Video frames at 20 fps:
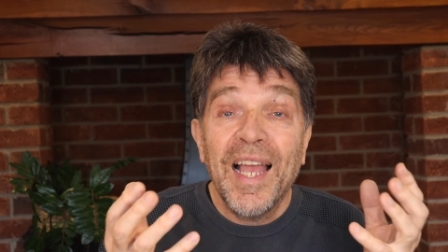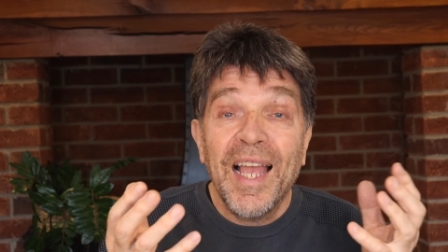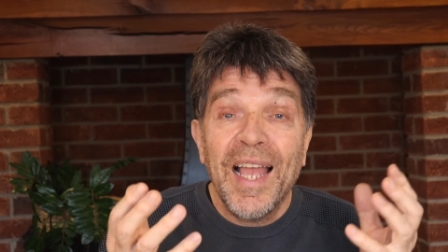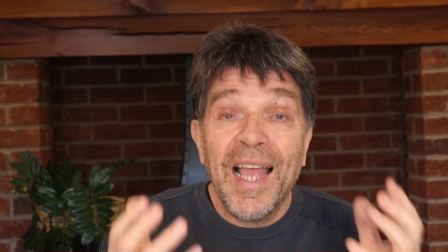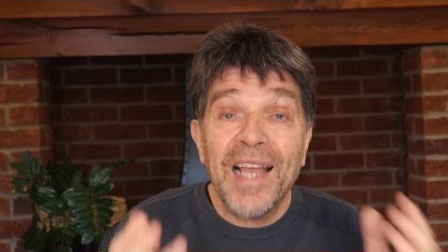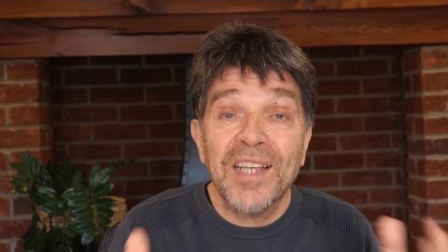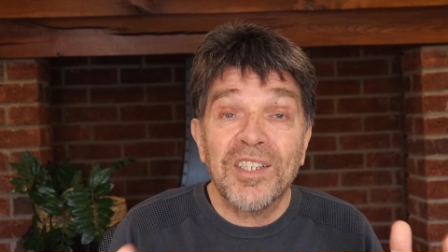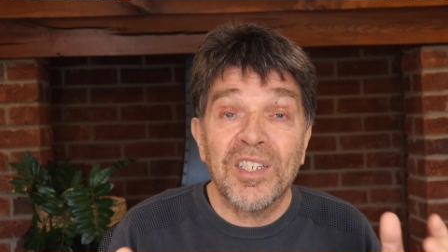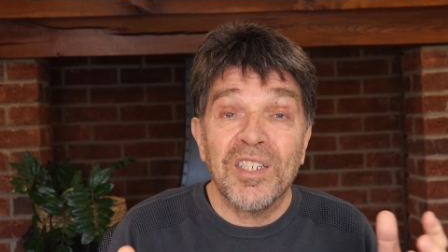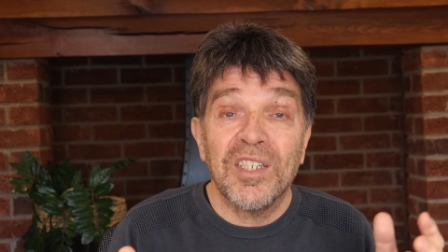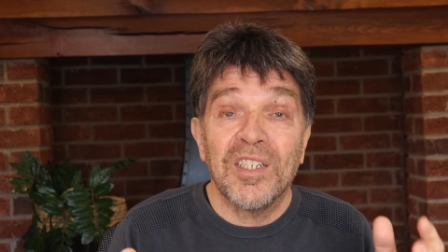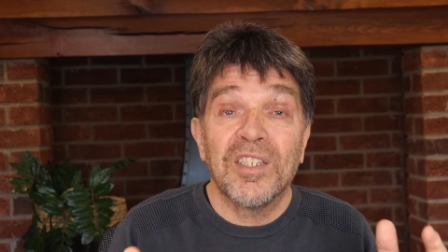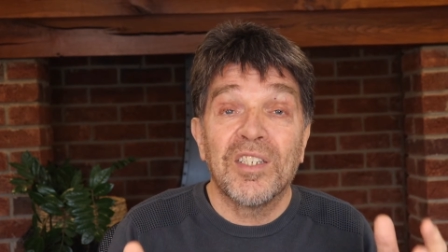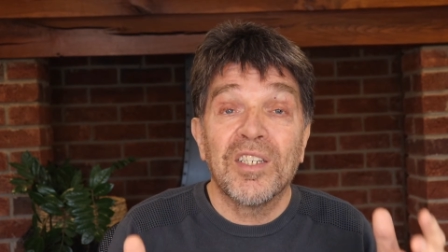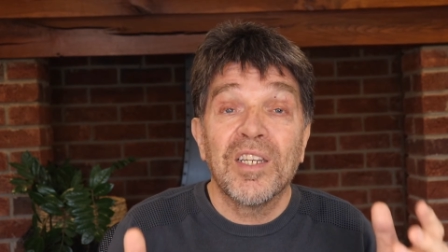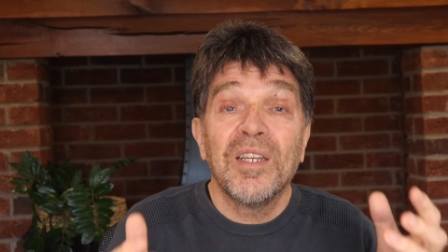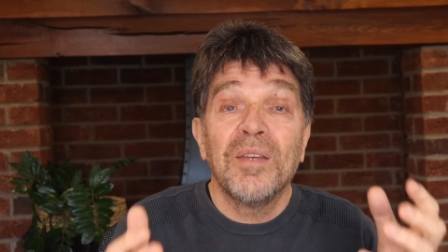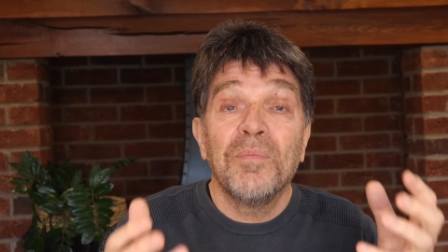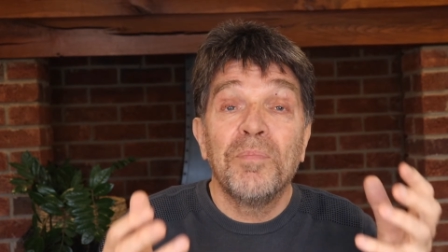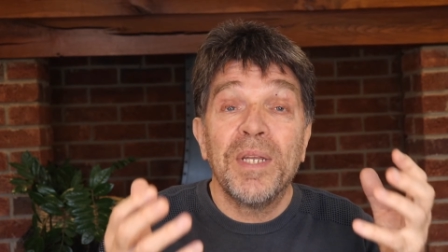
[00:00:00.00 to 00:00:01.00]

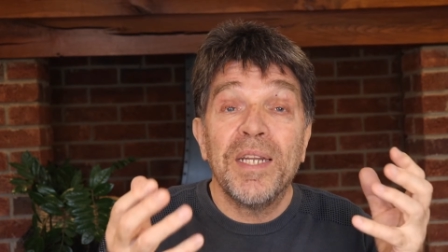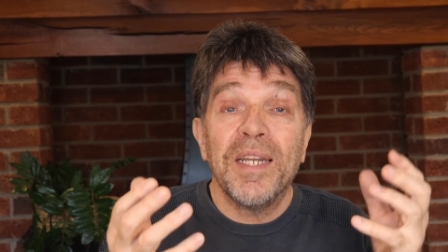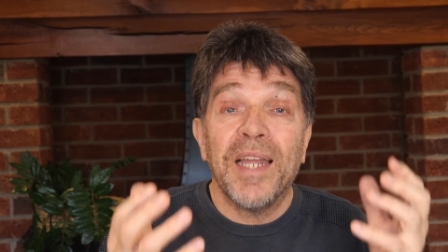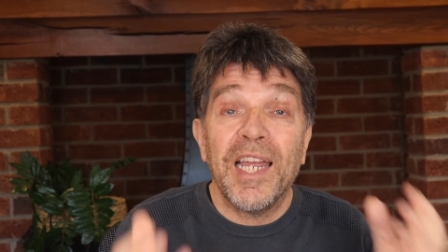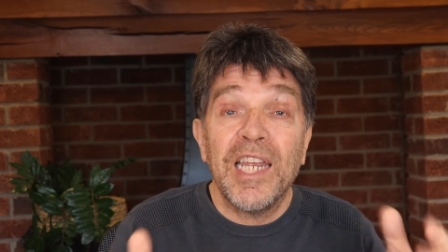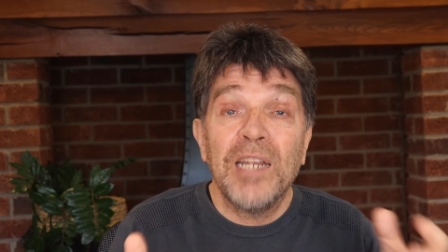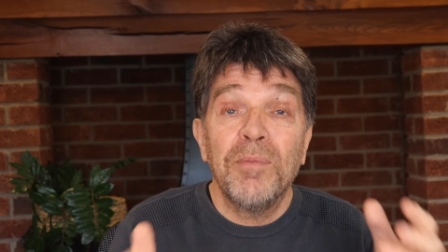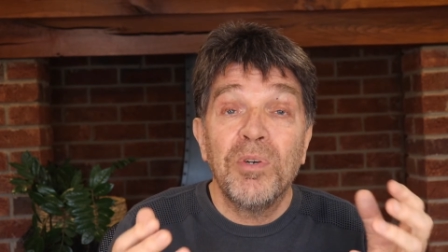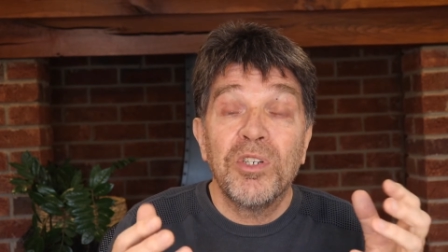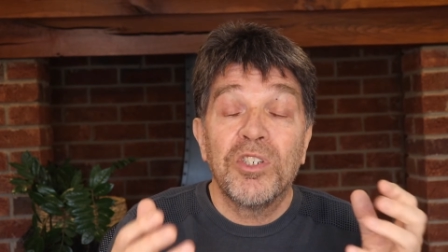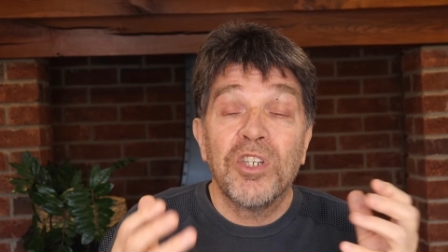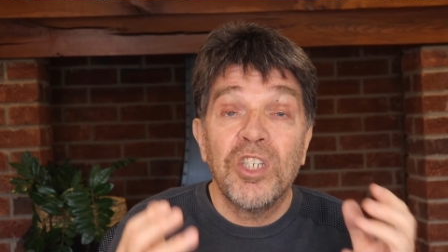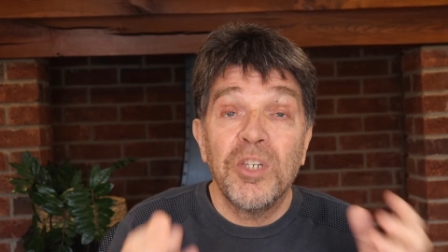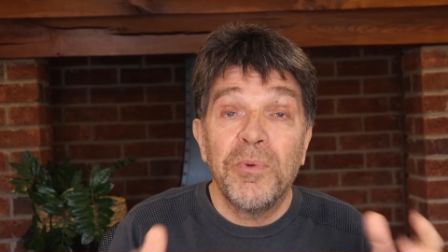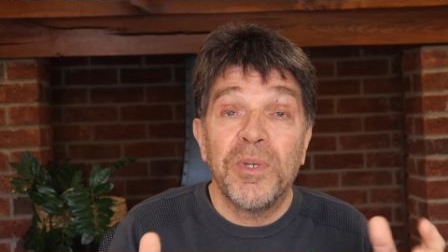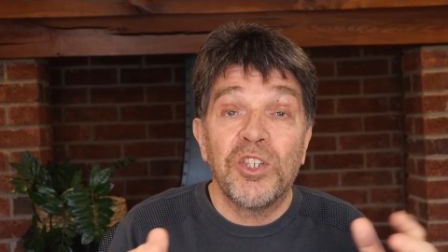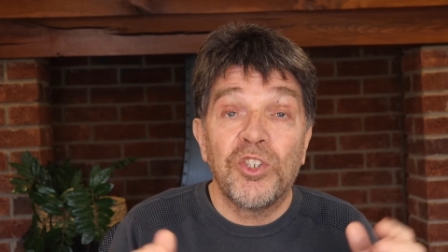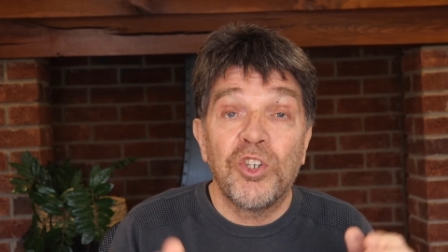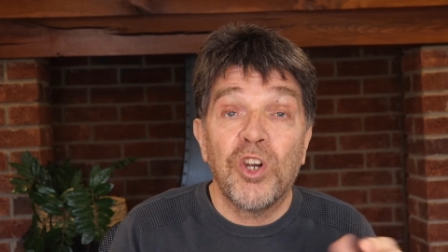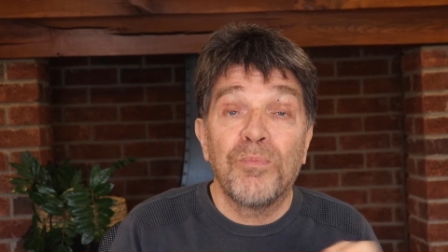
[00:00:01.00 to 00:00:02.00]
hasn't been able to
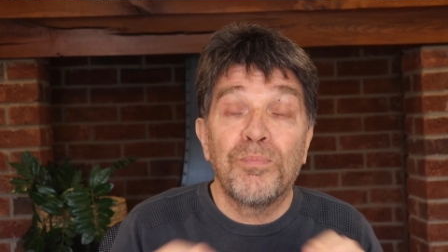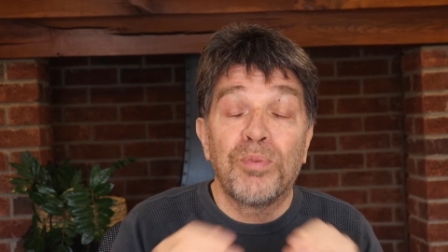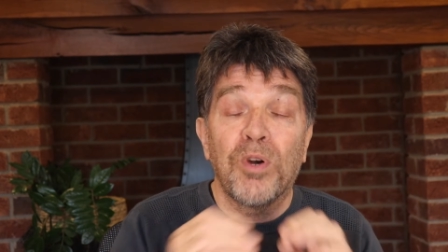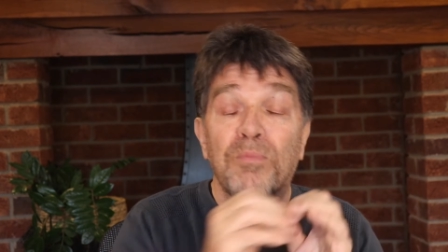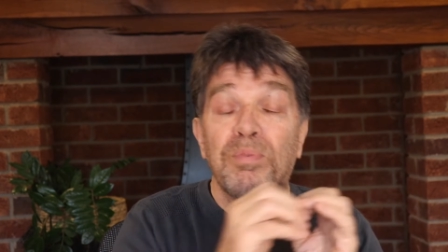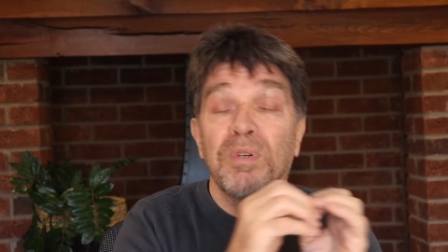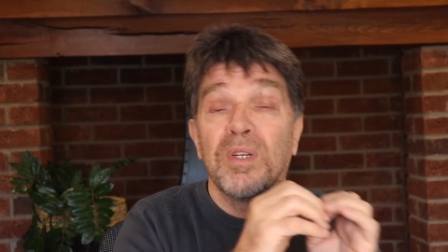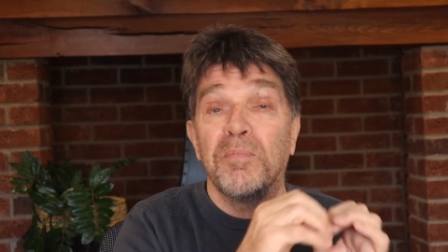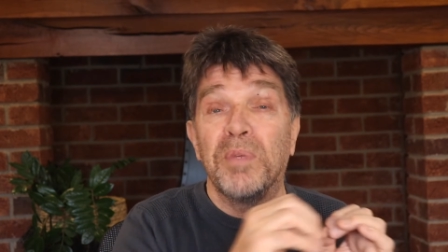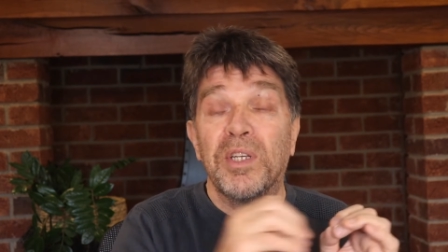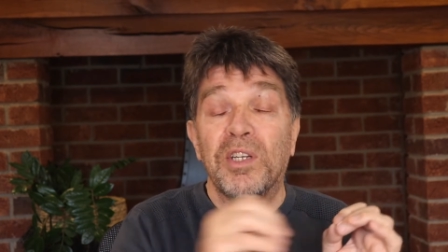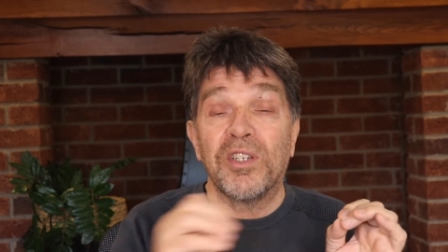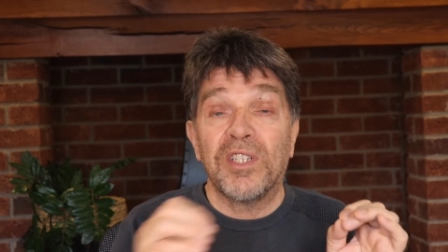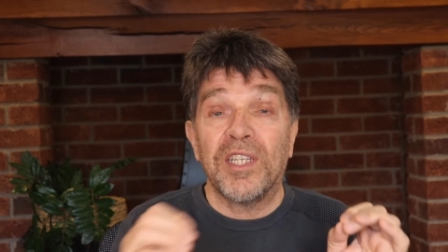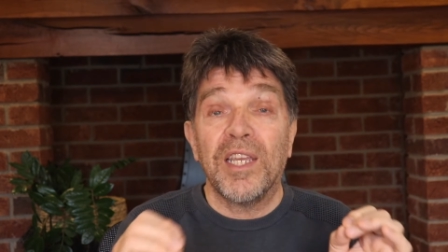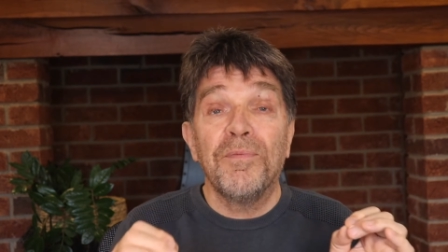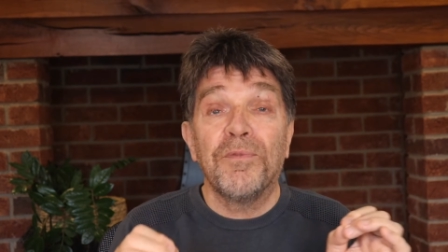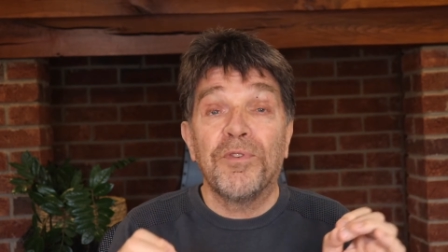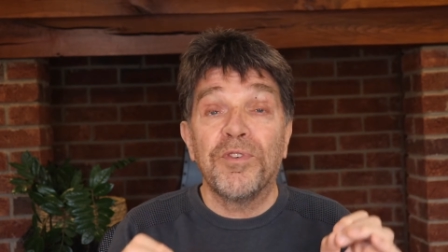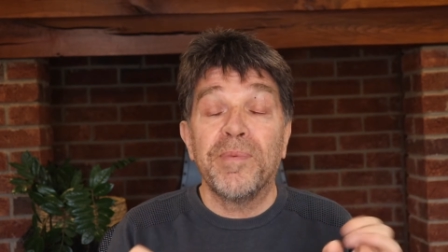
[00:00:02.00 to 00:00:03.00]
do its job properly because
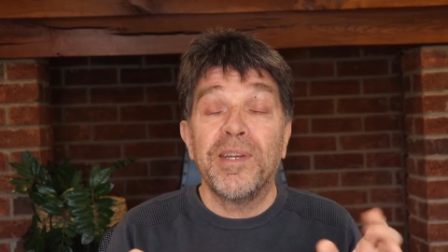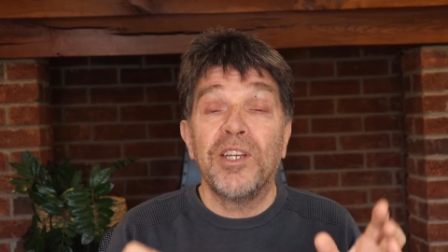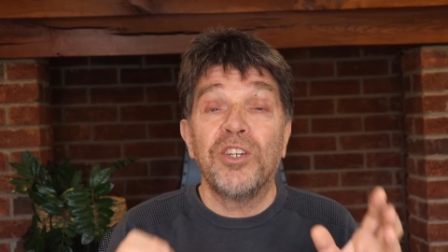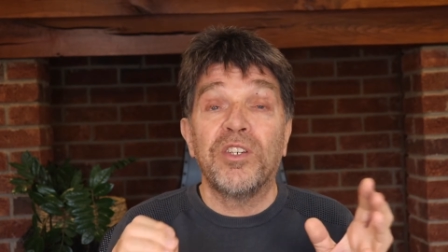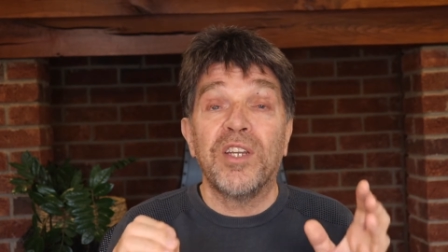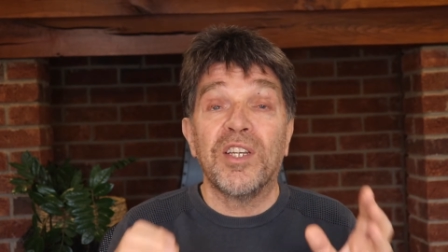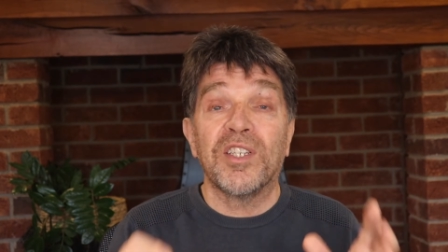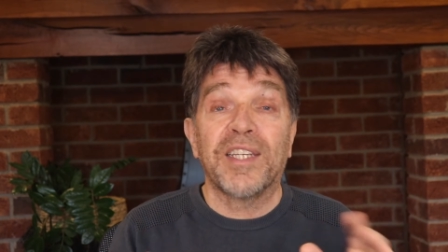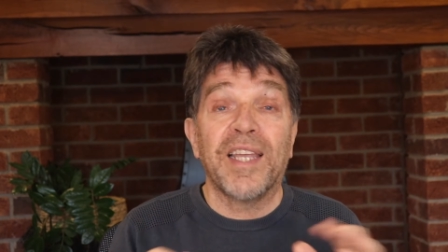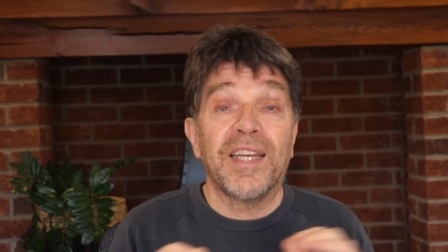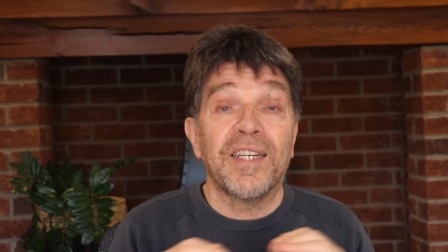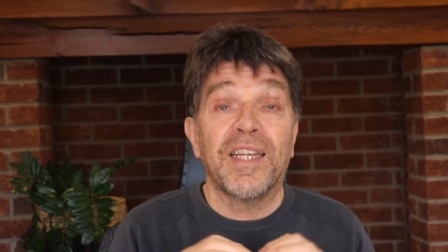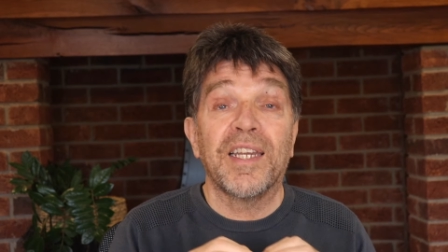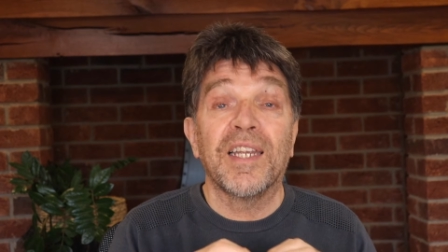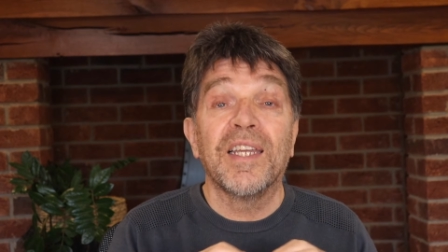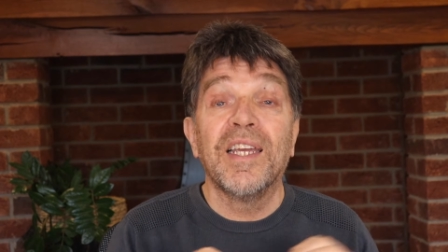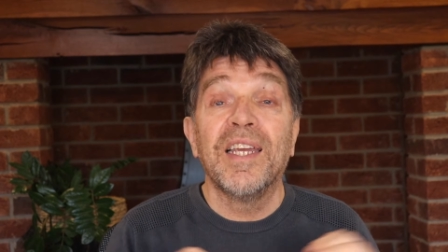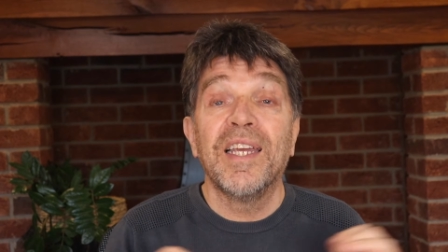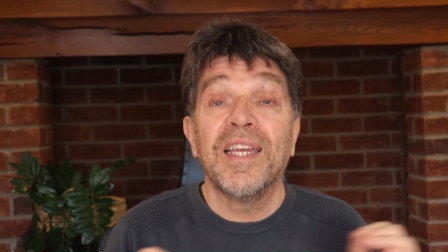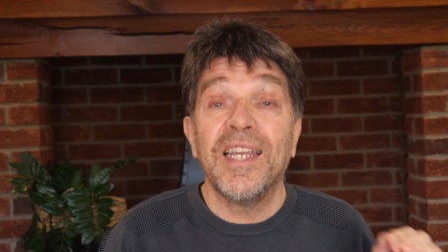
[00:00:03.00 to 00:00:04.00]
the information it's
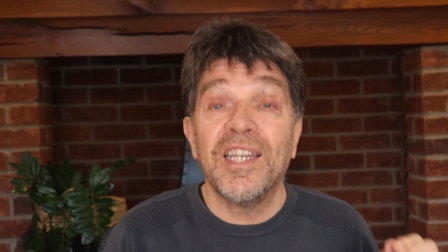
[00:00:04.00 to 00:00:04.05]
getting